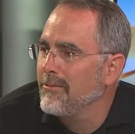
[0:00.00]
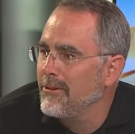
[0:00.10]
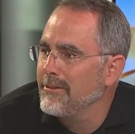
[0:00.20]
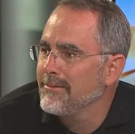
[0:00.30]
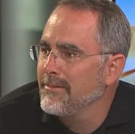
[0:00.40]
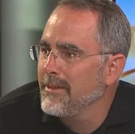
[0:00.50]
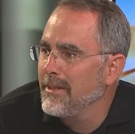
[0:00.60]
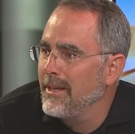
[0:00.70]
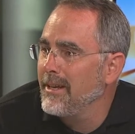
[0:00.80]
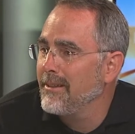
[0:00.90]
for it.
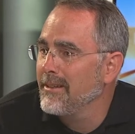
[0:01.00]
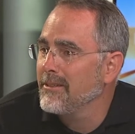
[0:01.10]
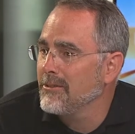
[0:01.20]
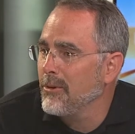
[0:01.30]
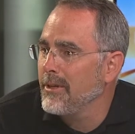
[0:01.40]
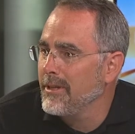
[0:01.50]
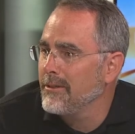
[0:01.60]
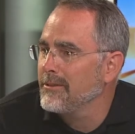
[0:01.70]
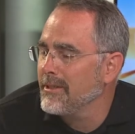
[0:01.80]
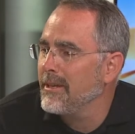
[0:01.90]
Mm. And I think the 20
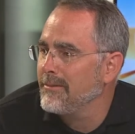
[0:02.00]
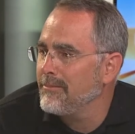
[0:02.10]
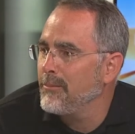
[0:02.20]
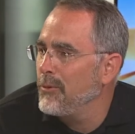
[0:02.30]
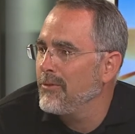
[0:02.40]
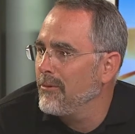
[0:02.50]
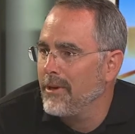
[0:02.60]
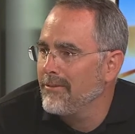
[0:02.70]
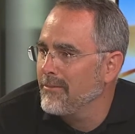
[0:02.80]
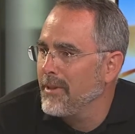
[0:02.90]
years that I moved
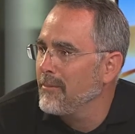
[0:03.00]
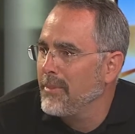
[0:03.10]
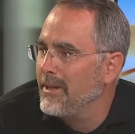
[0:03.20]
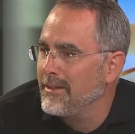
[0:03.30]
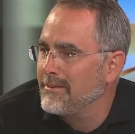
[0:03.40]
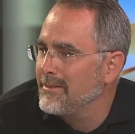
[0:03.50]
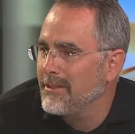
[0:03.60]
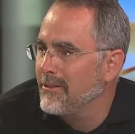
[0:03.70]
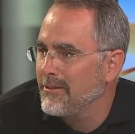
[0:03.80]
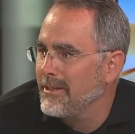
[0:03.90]
away from that pain,
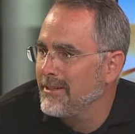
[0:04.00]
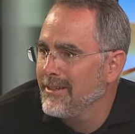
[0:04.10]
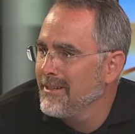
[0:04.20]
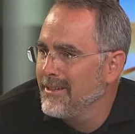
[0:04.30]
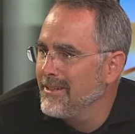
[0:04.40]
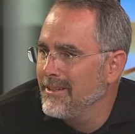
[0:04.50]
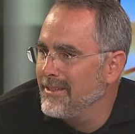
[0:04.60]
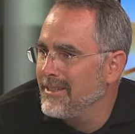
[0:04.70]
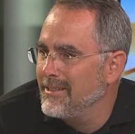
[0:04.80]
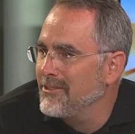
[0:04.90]
clearly,
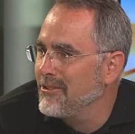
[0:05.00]
it didn't